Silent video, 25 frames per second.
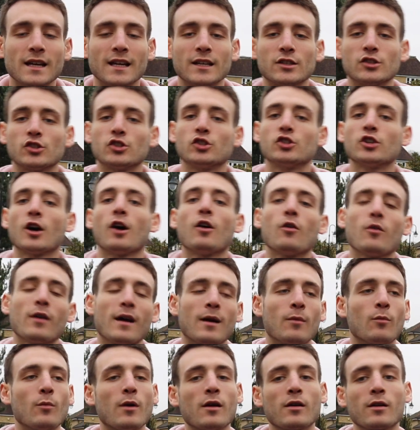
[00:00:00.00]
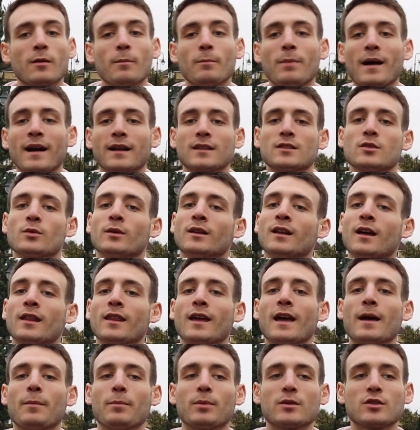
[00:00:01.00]
It's Joel and welcome back to
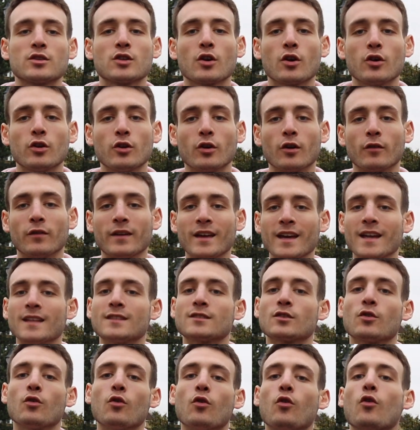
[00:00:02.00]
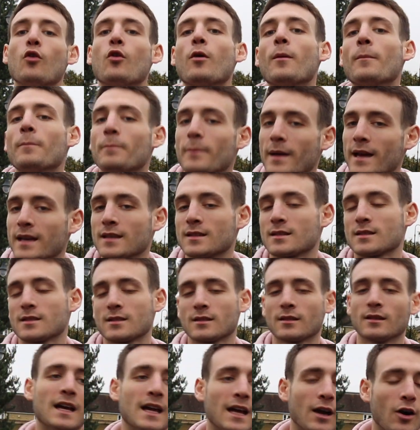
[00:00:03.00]
another episode of Hit or
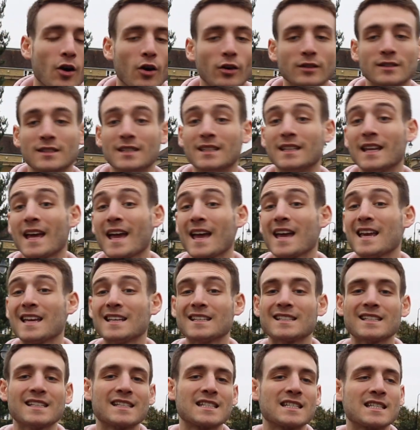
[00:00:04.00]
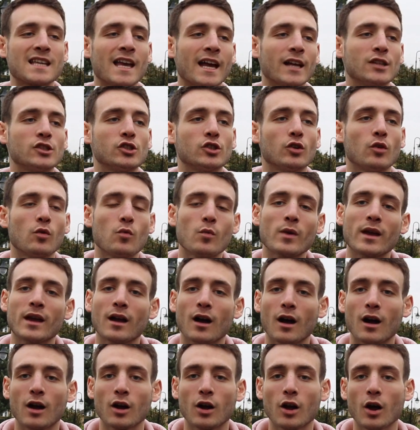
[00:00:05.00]
Miss. On today's schedule, we
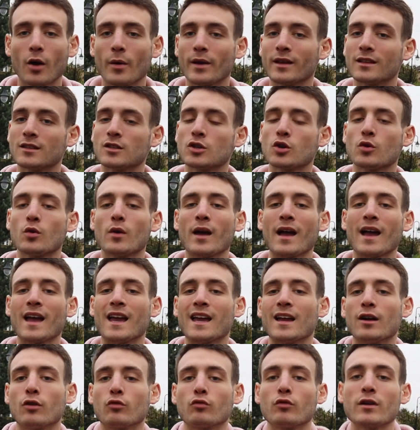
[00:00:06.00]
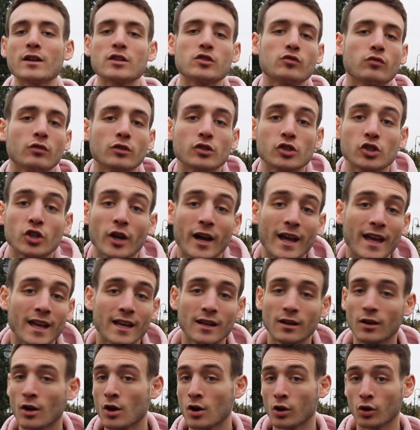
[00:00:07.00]
are going to a restaurant
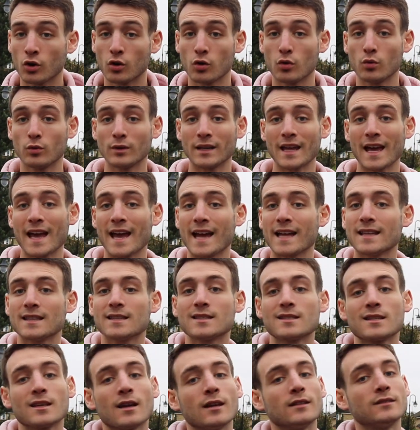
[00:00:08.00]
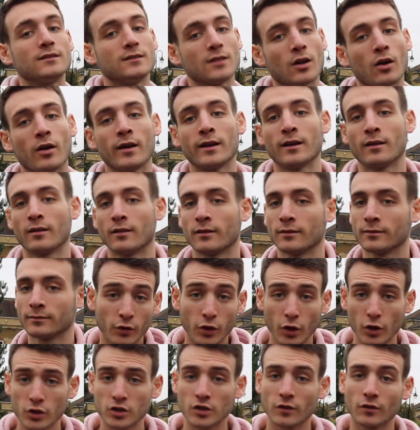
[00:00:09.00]
chain called Ed's Diner. For
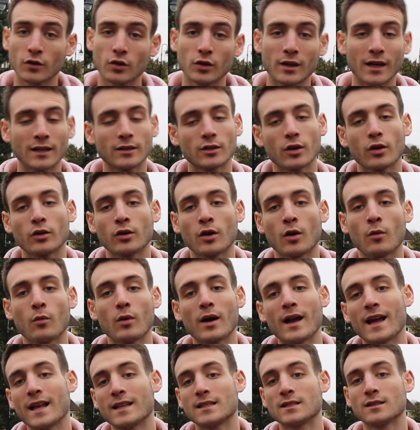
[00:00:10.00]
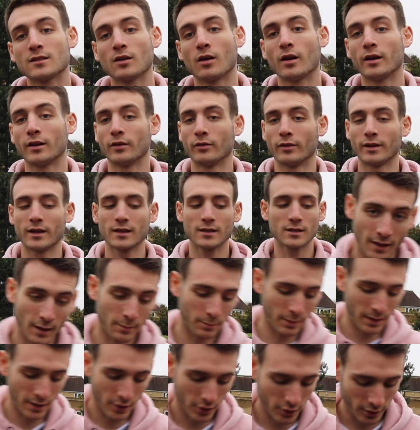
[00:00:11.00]
those of you that don't know what Ed's Diner is,
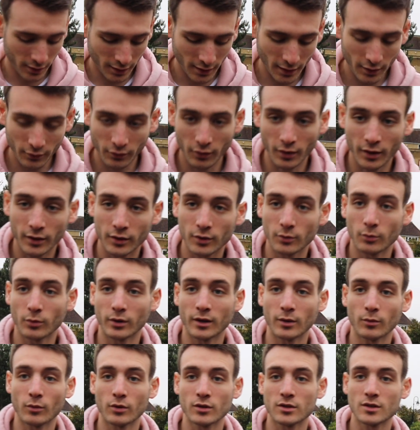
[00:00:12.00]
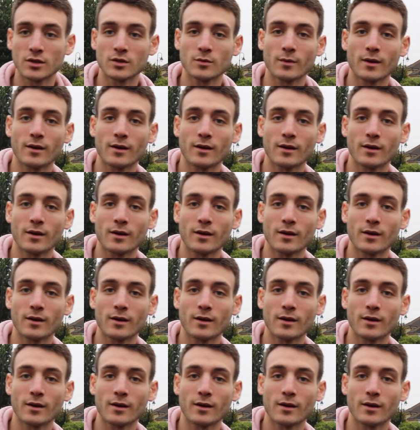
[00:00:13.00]
be a good thing if I knew what it was as